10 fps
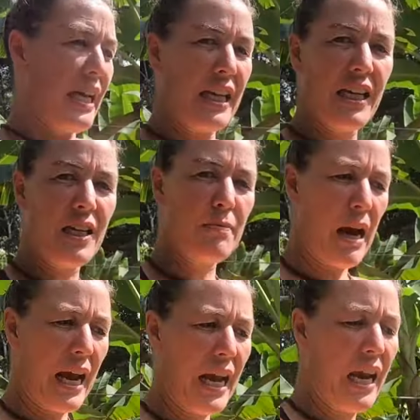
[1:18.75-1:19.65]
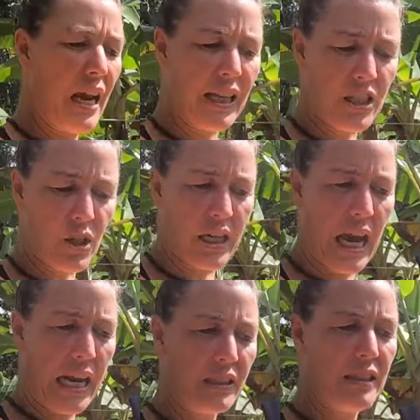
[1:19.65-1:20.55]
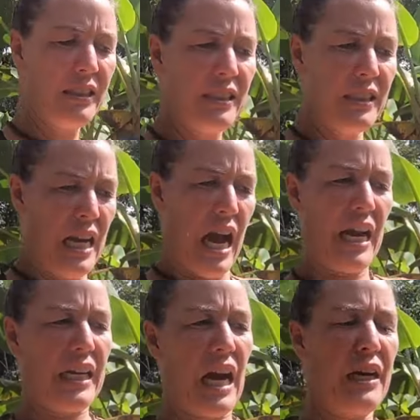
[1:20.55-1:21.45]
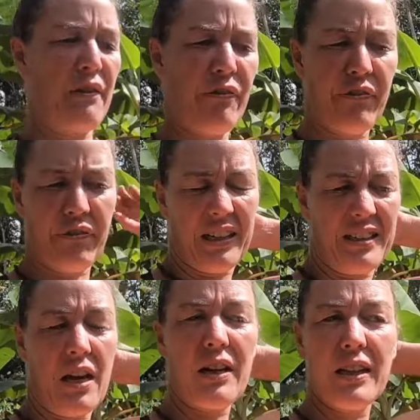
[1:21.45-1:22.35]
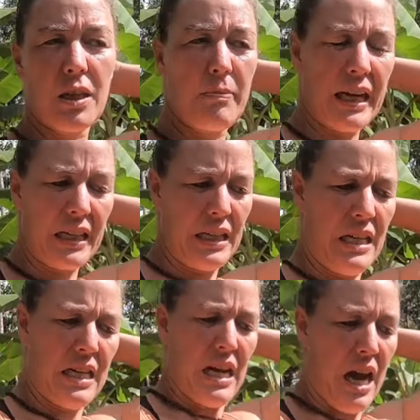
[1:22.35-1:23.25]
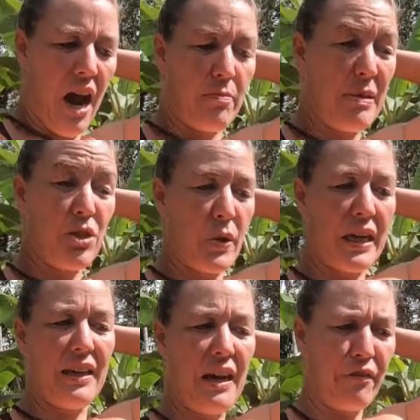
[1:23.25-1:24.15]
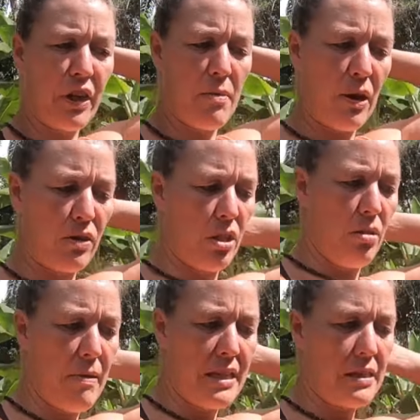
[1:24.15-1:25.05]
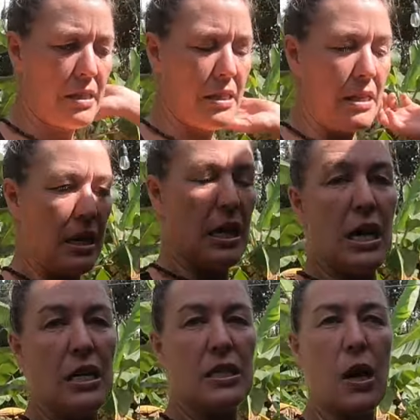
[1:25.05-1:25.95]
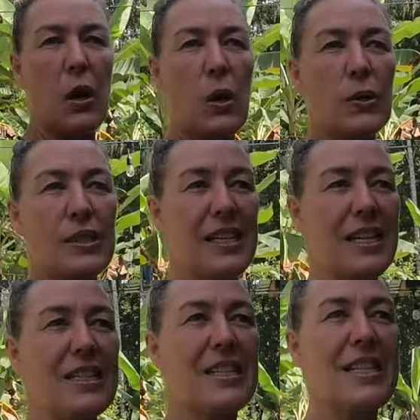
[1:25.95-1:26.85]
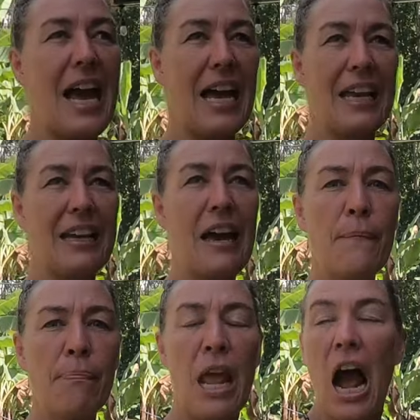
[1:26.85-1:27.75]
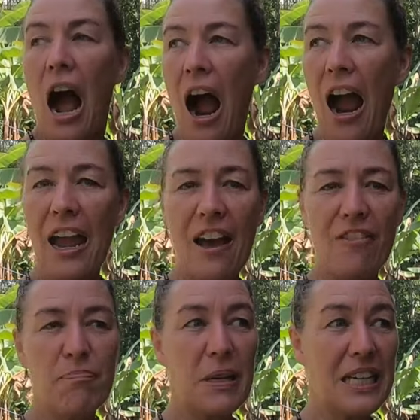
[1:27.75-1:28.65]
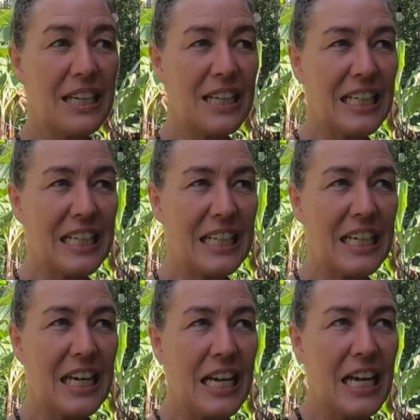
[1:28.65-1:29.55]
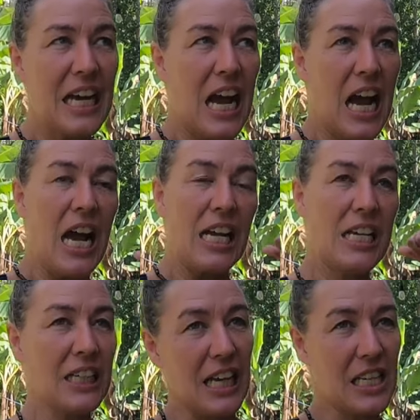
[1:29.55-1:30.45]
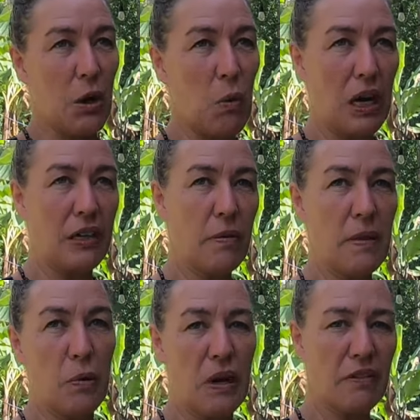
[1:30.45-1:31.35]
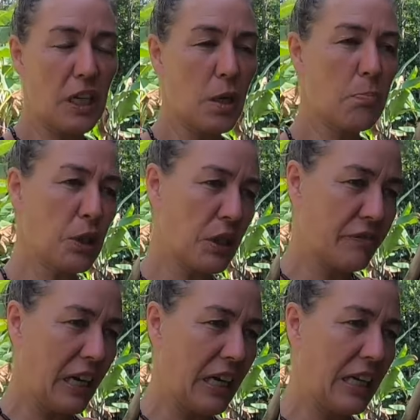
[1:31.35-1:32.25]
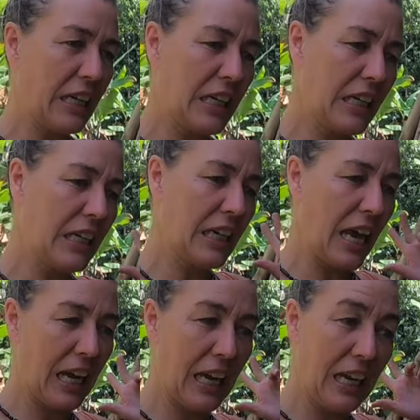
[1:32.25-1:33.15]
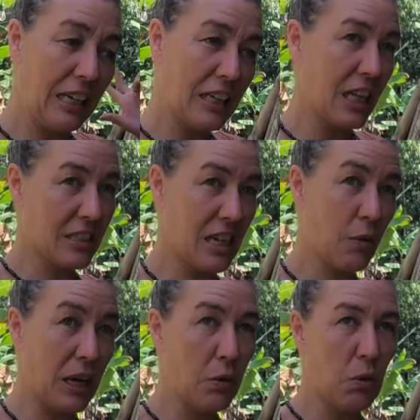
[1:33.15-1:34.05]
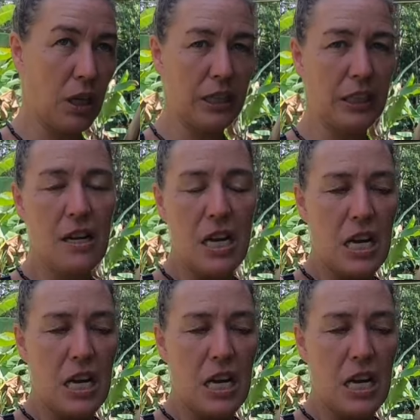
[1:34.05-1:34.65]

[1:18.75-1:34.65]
in my electric kettle, I kind of freaked out a little bit. I'd been drinking it for about 2 months. So since then, I have been collecting water from the river, purifying it, and collecting rainwater.